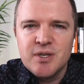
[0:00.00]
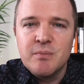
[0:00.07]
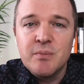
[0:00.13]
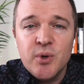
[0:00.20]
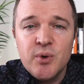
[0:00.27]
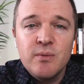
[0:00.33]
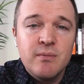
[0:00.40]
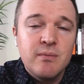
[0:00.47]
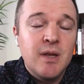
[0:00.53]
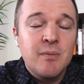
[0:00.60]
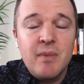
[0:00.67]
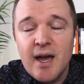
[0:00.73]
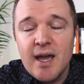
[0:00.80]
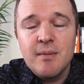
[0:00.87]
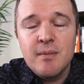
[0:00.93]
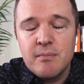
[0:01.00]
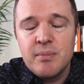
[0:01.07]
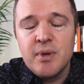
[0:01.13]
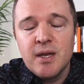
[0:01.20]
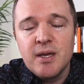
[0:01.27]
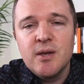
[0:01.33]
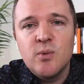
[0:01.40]
Putin, in my
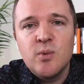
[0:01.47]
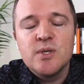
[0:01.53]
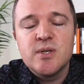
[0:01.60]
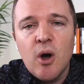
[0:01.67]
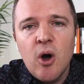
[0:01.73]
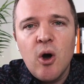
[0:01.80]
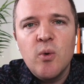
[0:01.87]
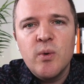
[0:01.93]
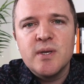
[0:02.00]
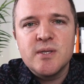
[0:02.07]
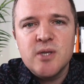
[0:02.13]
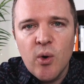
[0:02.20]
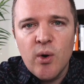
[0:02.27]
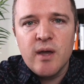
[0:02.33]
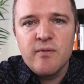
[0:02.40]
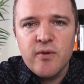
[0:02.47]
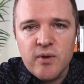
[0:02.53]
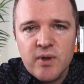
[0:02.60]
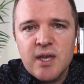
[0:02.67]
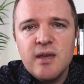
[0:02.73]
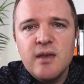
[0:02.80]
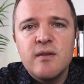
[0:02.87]
opinion, was always going for
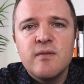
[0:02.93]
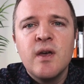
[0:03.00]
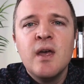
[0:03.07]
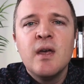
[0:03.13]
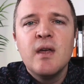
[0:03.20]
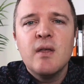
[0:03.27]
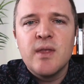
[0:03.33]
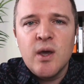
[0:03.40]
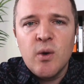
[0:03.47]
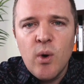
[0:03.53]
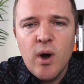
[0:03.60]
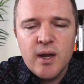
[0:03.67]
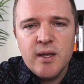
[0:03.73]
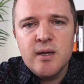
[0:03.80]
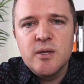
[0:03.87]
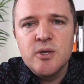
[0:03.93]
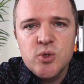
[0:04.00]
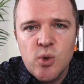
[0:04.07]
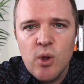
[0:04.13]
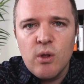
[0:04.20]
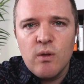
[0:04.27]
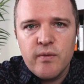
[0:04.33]
Kiev. They wanted
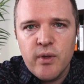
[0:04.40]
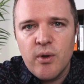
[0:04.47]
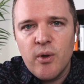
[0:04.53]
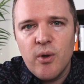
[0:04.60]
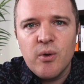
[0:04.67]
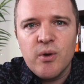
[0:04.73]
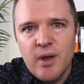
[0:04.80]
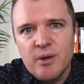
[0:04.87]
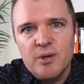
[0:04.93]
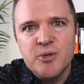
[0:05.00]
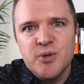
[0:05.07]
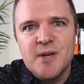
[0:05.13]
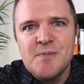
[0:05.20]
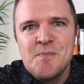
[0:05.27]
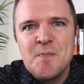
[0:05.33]
control of the whole country.